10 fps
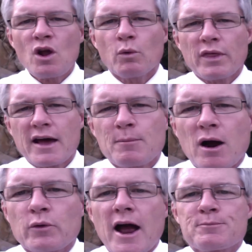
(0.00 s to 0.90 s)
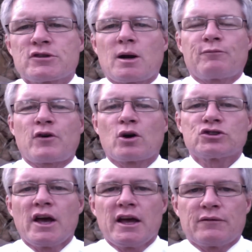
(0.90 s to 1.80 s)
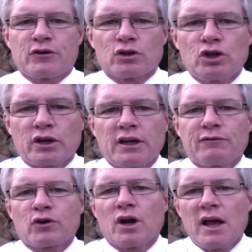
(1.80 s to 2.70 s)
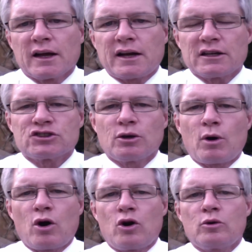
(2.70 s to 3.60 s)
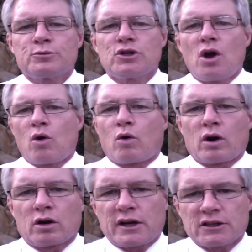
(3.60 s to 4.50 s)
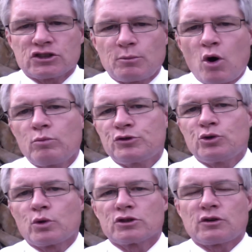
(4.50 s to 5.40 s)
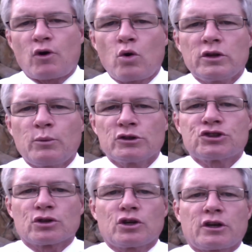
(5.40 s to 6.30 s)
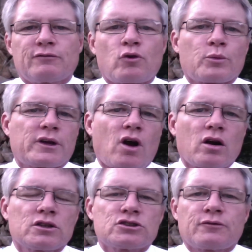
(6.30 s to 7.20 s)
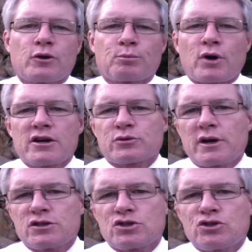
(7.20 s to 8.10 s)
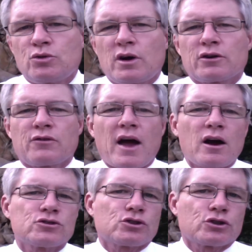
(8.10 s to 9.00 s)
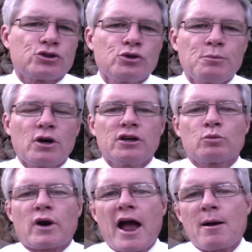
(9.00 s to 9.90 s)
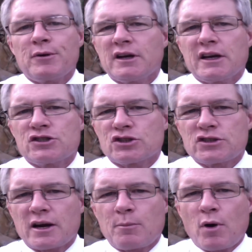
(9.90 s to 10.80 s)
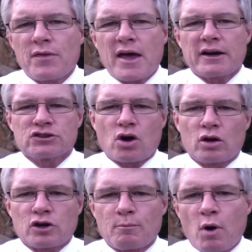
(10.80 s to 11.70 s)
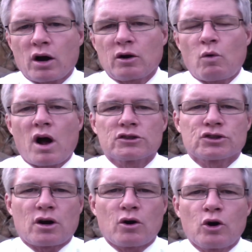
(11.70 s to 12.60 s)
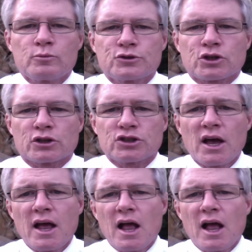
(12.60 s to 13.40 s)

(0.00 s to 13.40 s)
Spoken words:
Well, that about wraps it up, folks. If you're looking for custom homes or custom home tours of only what you're looking for, regardless of your price range is $200,000 or $2 million, we're happy to get you set up on that. It's called our Market Watch and our Home Search.